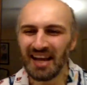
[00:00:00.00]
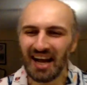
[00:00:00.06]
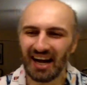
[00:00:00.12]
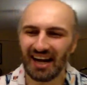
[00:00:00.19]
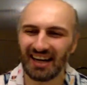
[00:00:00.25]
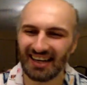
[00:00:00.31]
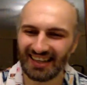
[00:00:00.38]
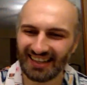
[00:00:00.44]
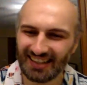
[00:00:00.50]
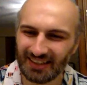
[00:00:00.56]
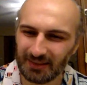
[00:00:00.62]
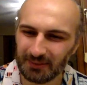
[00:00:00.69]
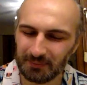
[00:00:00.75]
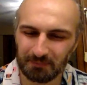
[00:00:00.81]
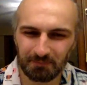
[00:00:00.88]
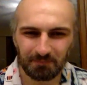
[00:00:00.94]

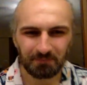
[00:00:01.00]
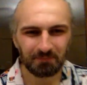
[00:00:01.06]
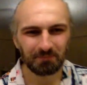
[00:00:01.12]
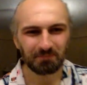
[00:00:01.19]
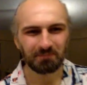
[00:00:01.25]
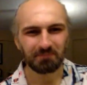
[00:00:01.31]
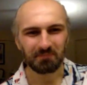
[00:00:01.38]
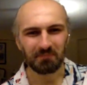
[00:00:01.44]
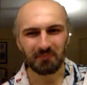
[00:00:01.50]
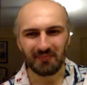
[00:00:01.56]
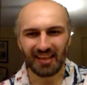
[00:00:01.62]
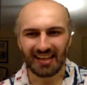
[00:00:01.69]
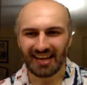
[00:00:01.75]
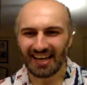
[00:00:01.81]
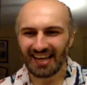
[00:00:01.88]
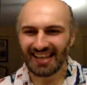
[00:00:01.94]
um
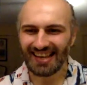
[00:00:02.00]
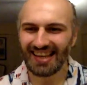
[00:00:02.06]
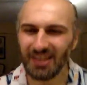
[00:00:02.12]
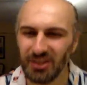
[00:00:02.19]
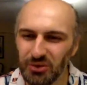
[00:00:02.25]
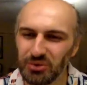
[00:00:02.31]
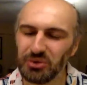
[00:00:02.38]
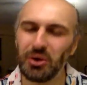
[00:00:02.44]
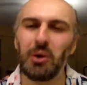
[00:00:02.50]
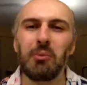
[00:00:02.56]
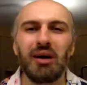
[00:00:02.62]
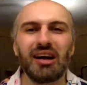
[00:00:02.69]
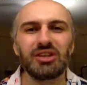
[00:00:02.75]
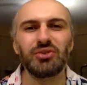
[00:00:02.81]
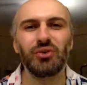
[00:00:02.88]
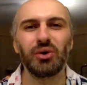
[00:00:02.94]
Thank you so
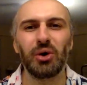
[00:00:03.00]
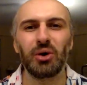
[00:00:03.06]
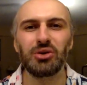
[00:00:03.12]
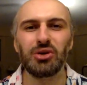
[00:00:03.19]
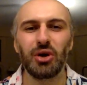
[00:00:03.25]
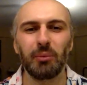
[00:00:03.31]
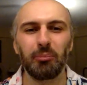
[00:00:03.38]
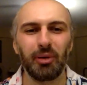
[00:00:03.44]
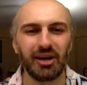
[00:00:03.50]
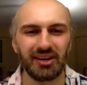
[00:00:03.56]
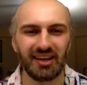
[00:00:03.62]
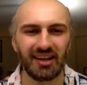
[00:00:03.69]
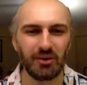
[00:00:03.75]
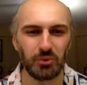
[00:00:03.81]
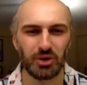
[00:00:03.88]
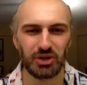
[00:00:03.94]
much for all your
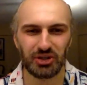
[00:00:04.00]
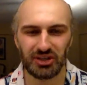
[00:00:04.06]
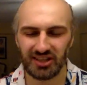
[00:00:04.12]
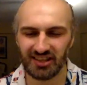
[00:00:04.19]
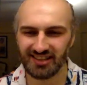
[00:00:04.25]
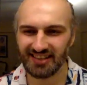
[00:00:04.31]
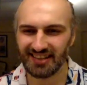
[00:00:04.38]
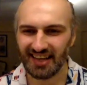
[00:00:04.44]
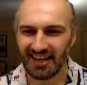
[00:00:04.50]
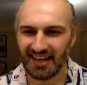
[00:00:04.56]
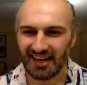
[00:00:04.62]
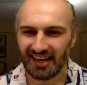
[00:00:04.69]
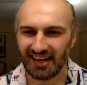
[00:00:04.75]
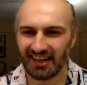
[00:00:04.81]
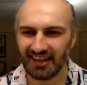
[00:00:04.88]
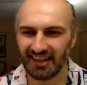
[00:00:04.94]
birthday wishes.
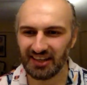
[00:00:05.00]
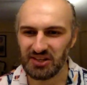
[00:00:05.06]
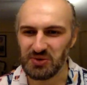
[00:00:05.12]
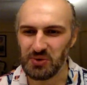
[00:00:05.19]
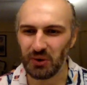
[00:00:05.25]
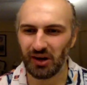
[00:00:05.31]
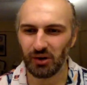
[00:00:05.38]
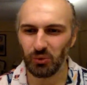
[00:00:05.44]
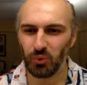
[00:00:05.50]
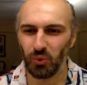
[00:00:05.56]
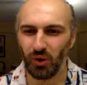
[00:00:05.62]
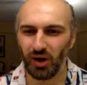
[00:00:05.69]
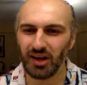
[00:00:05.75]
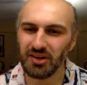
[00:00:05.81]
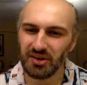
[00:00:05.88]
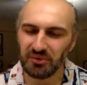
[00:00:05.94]
You are
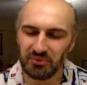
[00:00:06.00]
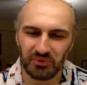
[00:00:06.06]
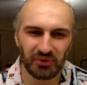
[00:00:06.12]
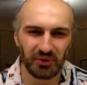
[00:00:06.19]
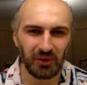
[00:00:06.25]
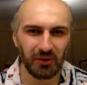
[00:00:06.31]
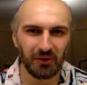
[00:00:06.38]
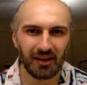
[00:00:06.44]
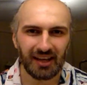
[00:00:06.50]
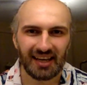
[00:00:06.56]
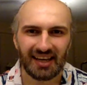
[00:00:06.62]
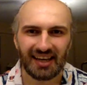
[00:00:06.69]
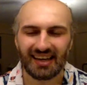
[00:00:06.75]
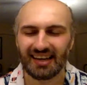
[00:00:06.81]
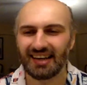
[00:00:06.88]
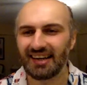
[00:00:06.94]
wonderful.
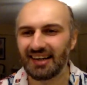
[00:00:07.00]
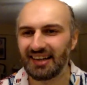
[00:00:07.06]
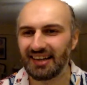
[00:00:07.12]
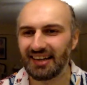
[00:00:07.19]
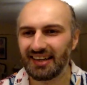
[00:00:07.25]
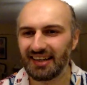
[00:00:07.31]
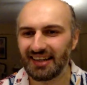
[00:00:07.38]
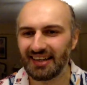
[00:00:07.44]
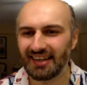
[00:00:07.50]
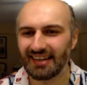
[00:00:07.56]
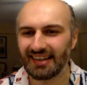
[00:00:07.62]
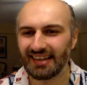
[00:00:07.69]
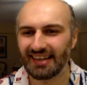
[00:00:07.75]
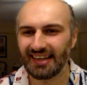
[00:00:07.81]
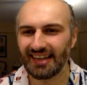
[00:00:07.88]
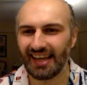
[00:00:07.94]

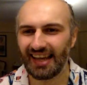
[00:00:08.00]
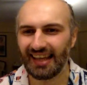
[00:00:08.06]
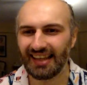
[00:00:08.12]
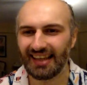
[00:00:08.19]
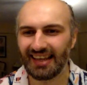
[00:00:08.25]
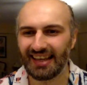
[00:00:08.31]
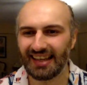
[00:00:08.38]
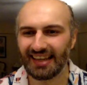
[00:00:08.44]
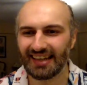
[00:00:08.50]
And